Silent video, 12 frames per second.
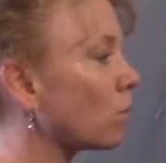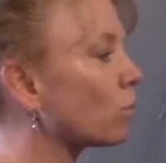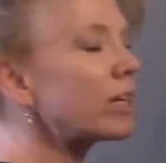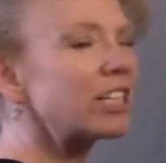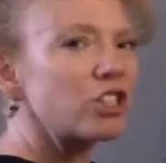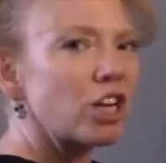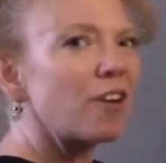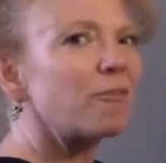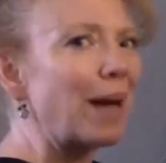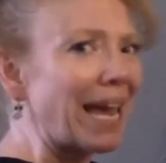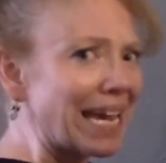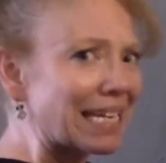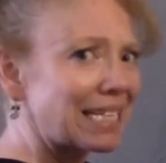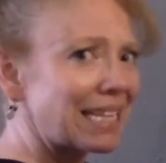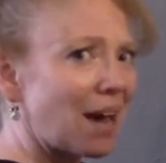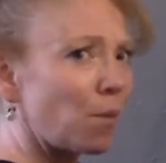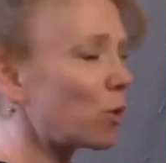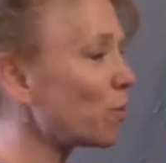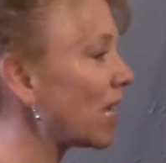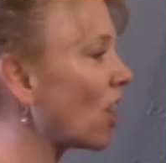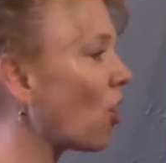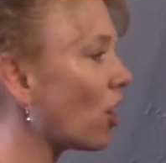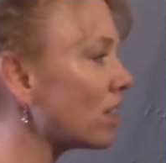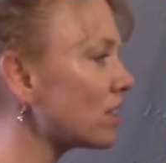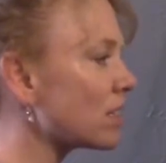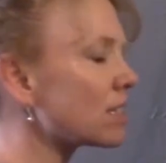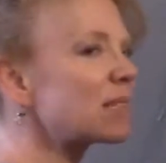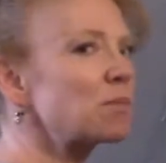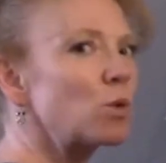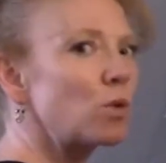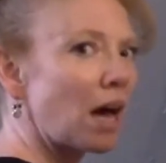ridge of paint that will be hard to smooth